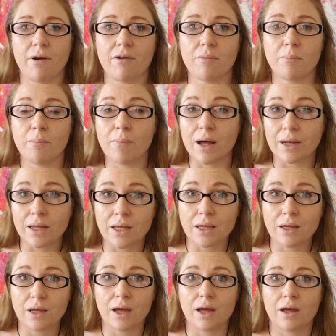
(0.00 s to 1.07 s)

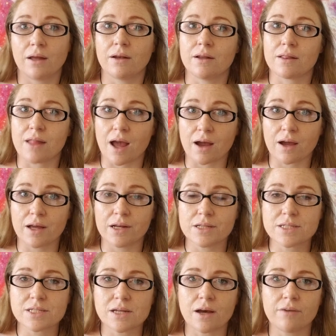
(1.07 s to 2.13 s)
money and that kind of
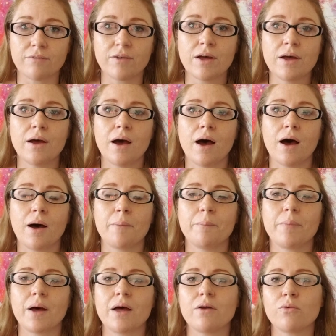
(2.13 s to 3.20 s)
stuff.
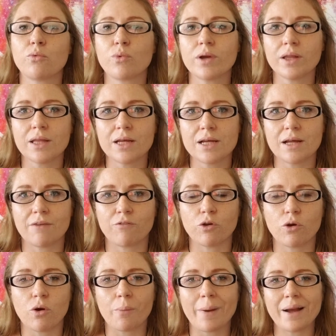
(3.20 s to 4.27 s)
But really, if you
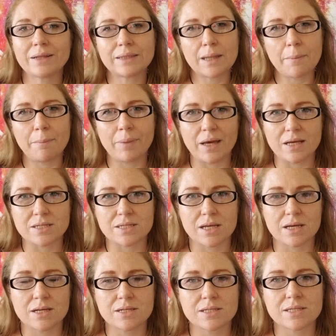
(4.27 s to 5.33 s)
go back to
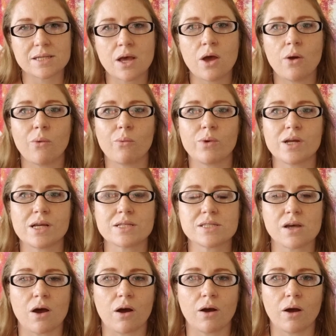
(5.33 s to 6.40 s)
basics, we can
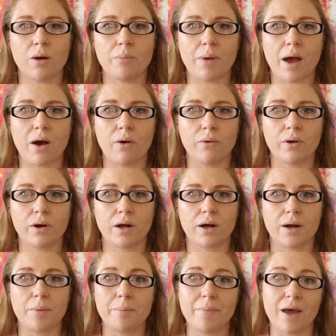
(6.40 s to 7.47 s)
talk about
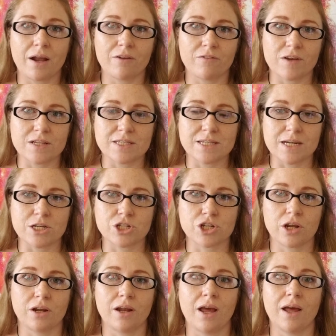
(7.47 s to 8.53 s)

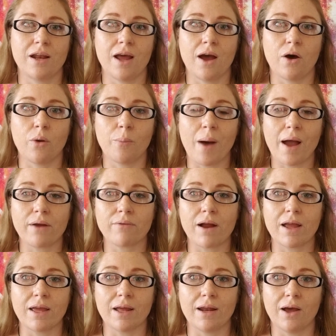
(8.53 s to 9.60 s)
manifestation and how
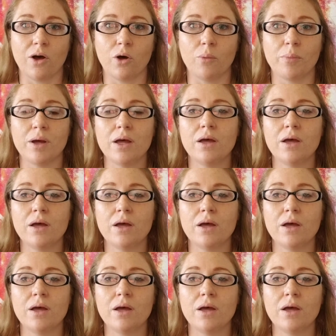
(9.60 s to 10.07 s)
pyrite can help